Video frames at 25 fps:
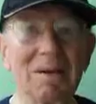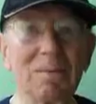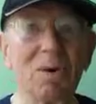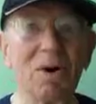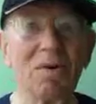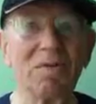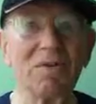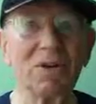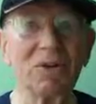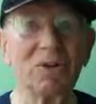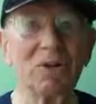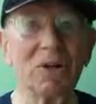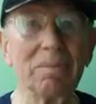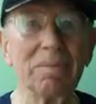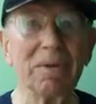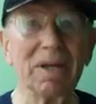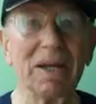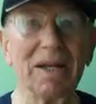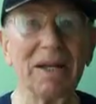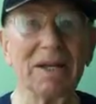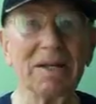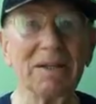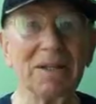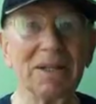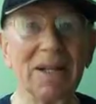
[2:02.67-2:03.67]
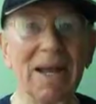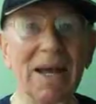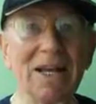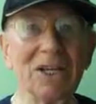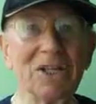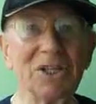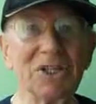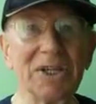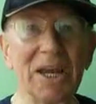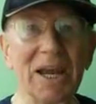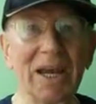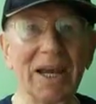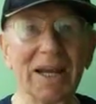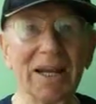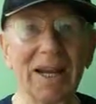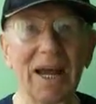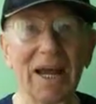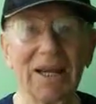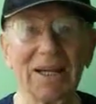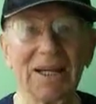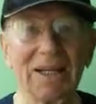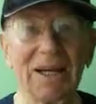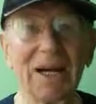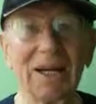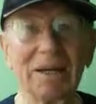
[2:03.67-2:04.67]
them overtook me, and at the last second
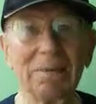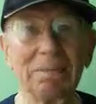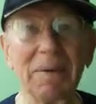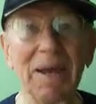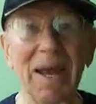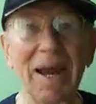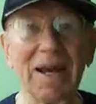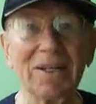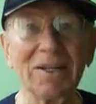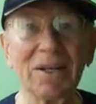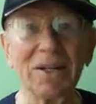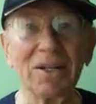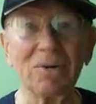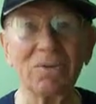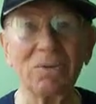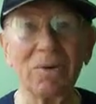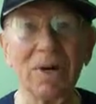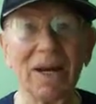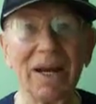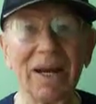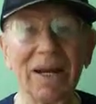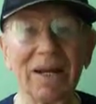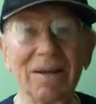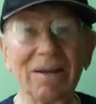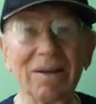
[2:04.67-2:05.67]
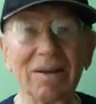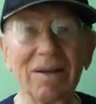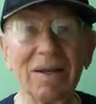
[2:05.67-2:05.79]
I cut back to the right.